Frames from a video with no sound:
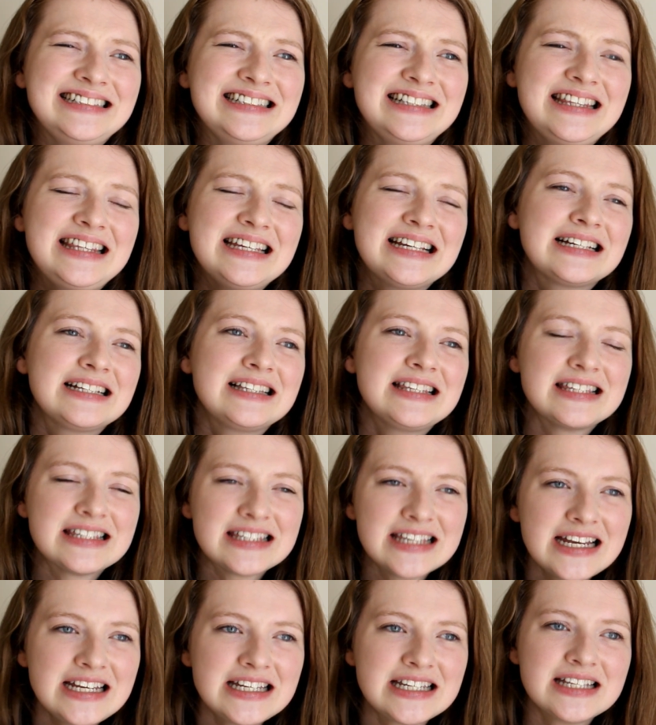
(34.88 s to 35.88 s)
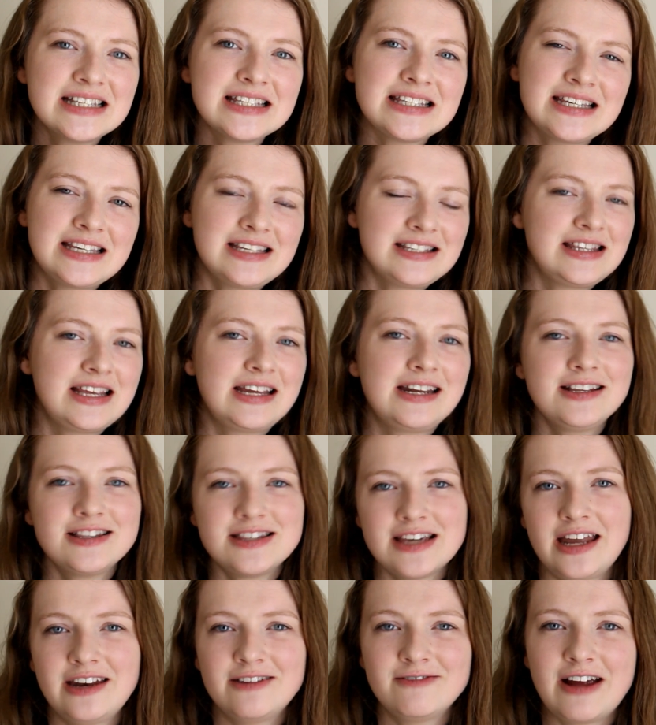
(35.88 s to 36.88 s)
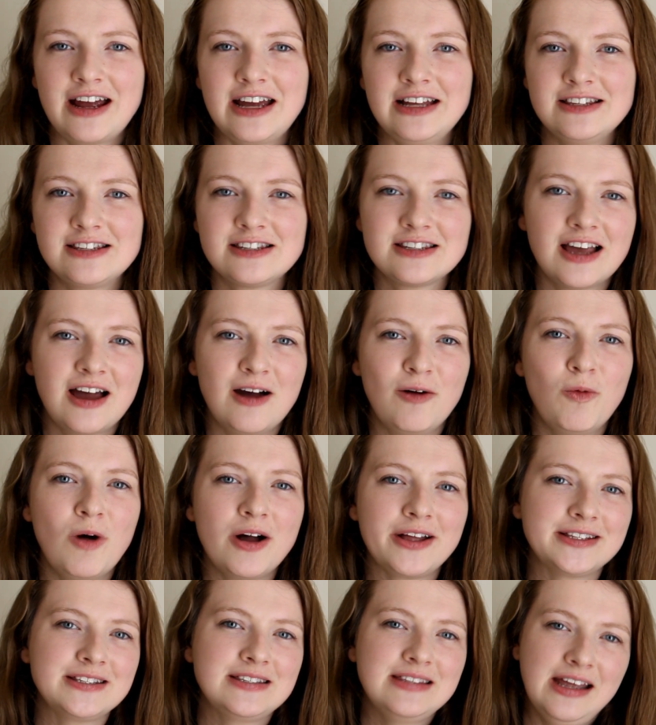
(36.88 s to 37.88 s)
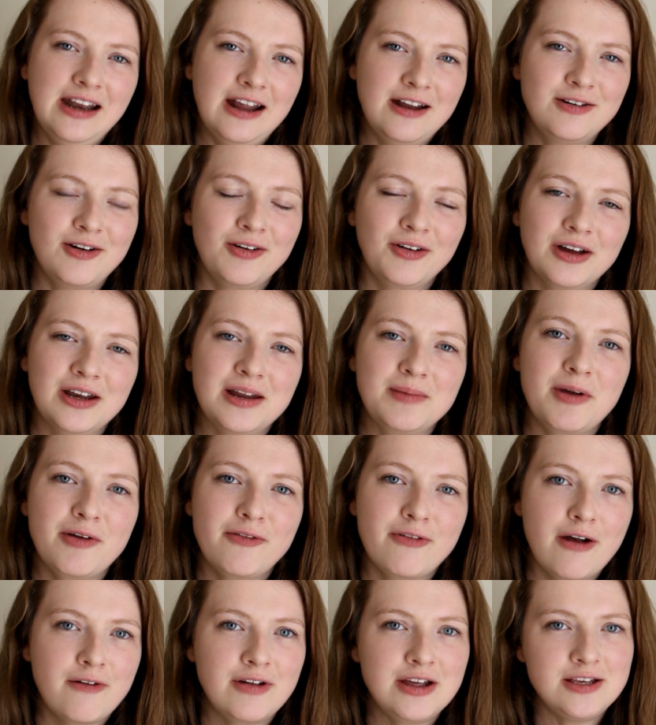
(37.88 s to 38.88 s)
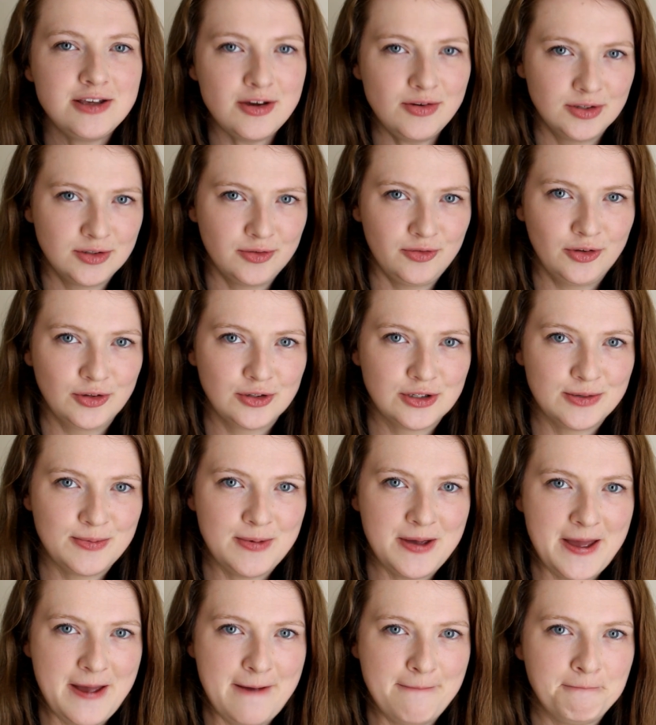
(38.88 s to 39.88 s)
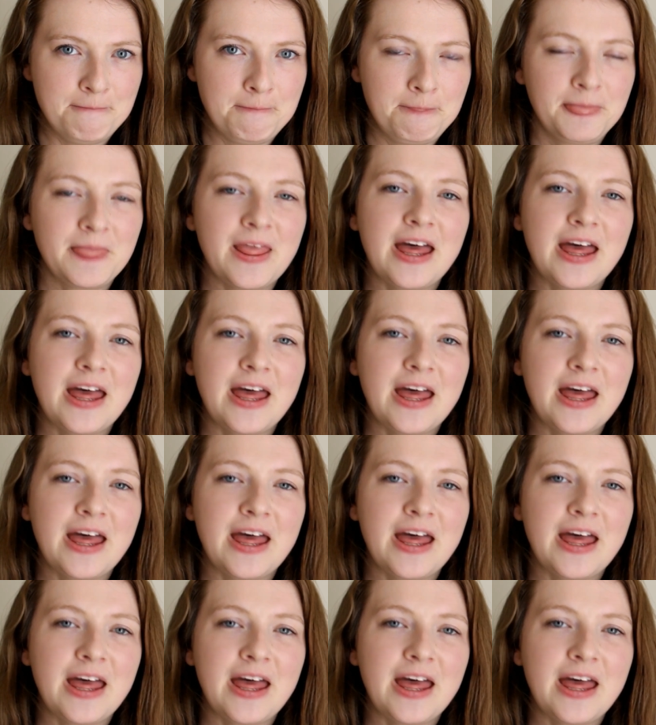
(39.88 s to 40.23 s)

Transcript: the sentences that it generates are ones that are not going to be very useful to me.